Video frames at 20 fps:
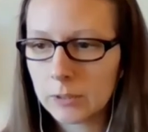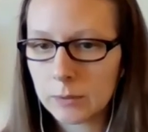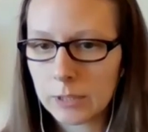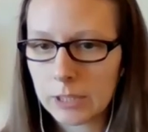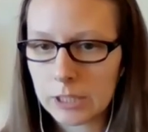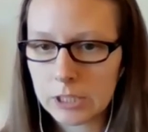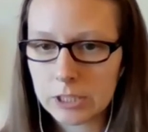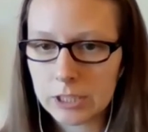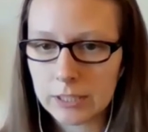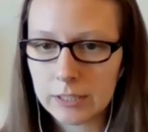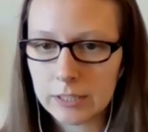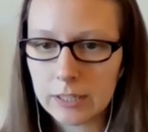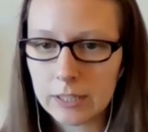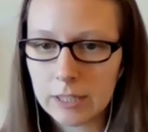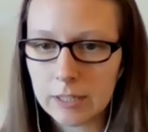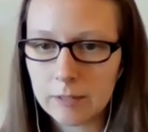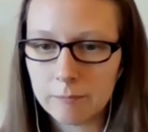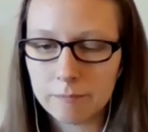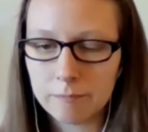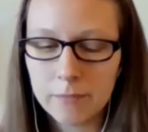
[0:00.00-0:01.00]
Good
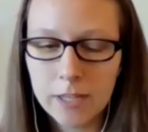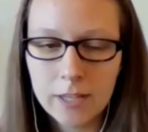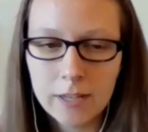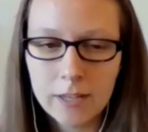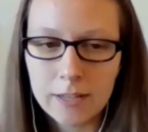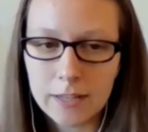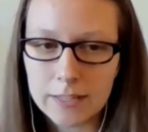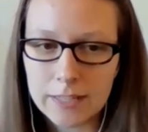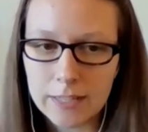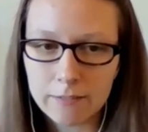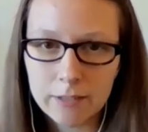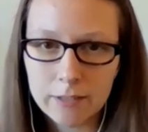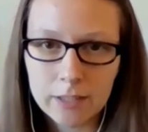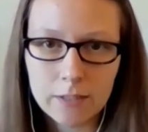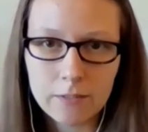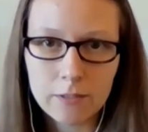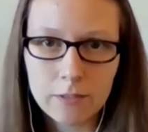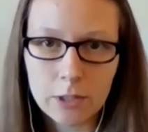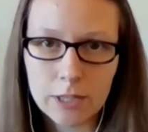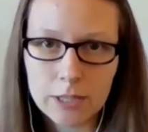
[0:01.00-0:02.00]
question.
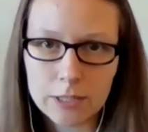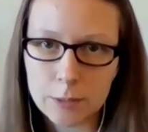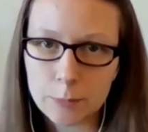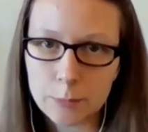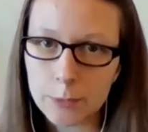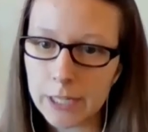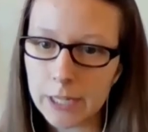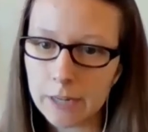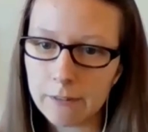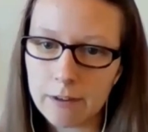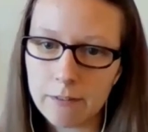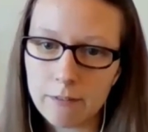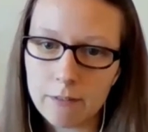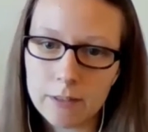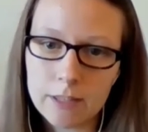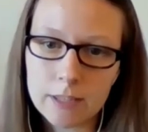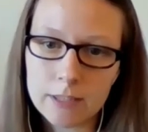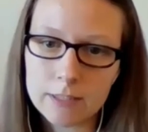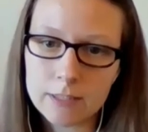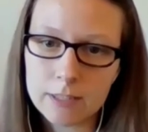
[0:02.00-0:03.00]
Yeah, definitely if you guys are
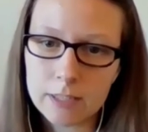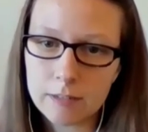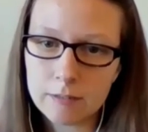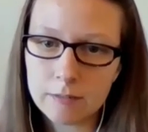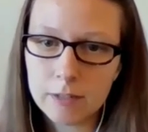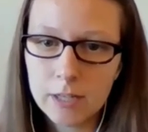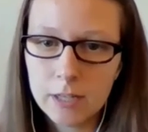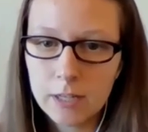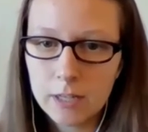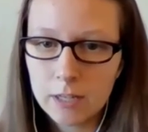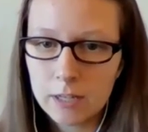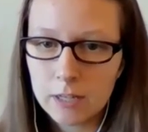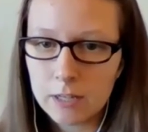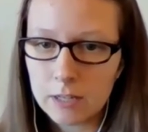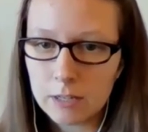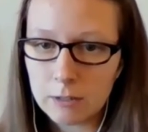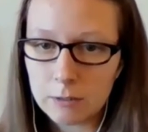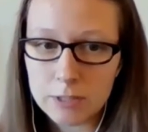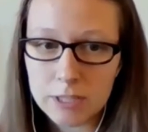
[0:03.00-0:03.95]
playing around with this and